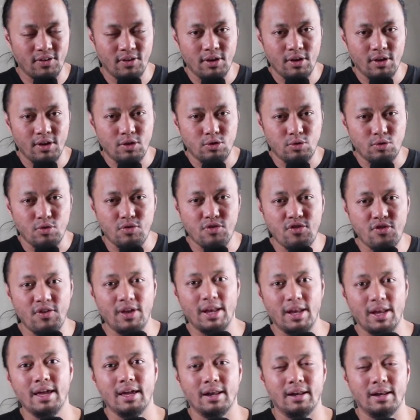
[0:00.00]
to fit
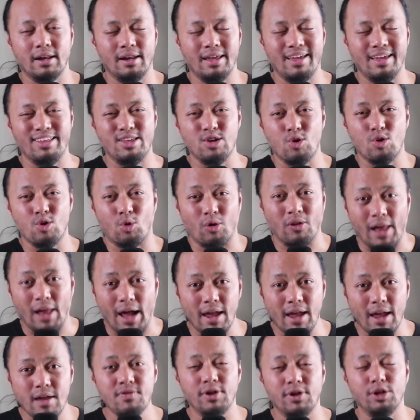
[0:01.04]
in your life,
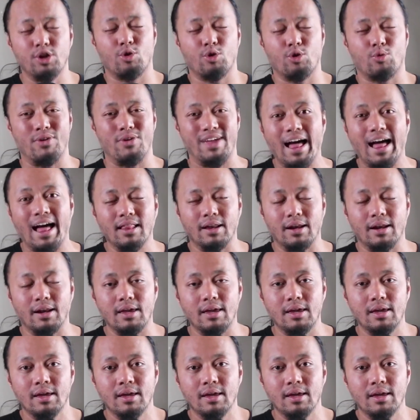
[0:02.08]
in your reality,